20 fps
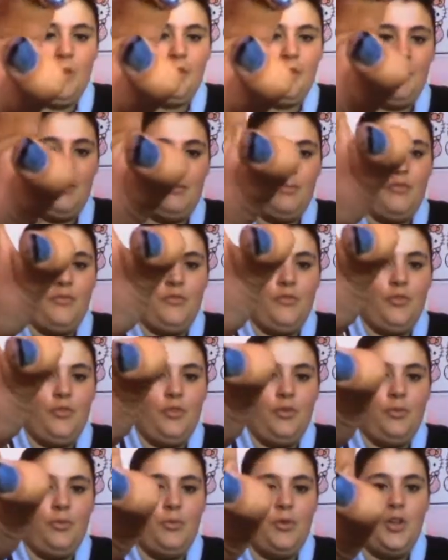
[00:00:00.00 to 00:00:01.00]
background
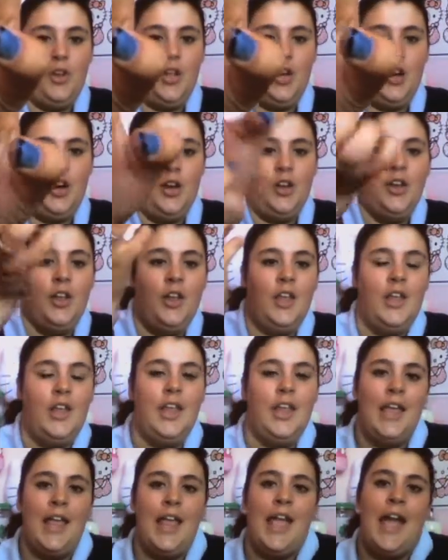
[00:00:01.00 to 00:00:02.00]
before putting it on
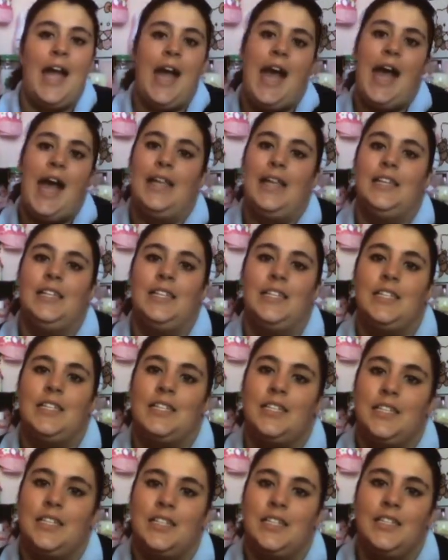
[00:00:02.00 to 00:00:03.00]
and
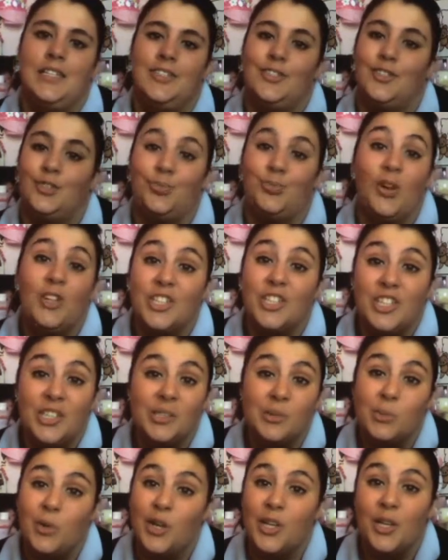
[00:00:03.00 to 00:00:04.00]
it's just what I
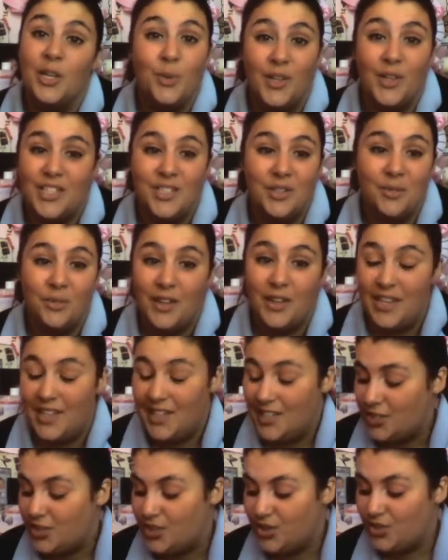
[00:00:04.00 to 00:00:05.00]
do I always do it
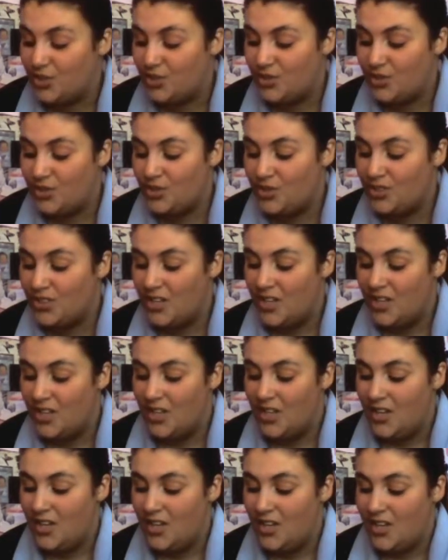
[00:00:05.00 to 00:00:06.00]
it's just
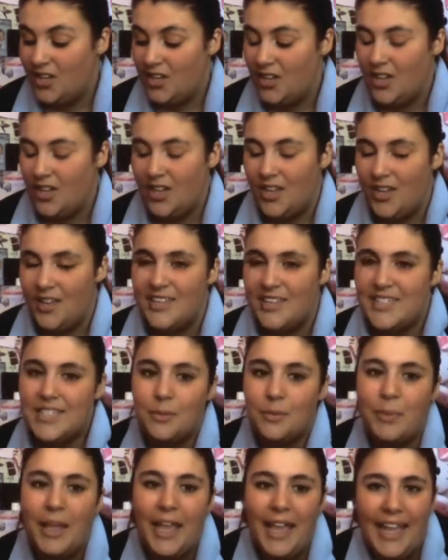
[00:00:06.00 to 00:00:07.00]

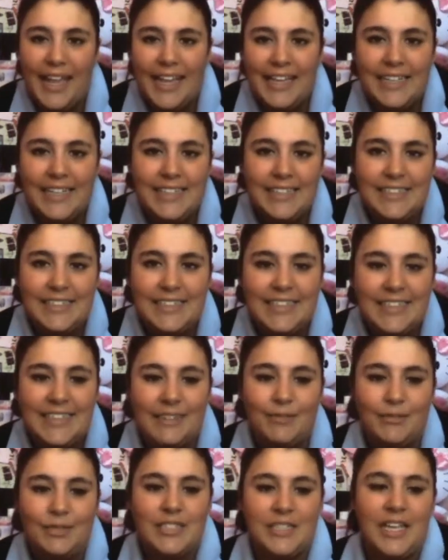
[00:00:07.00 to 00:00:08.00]
to me
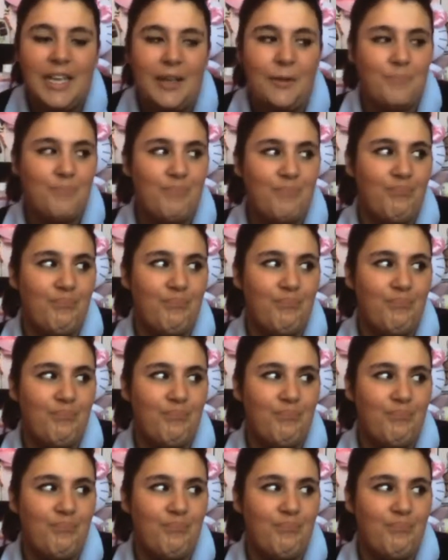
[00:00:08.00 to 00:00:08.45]
gives it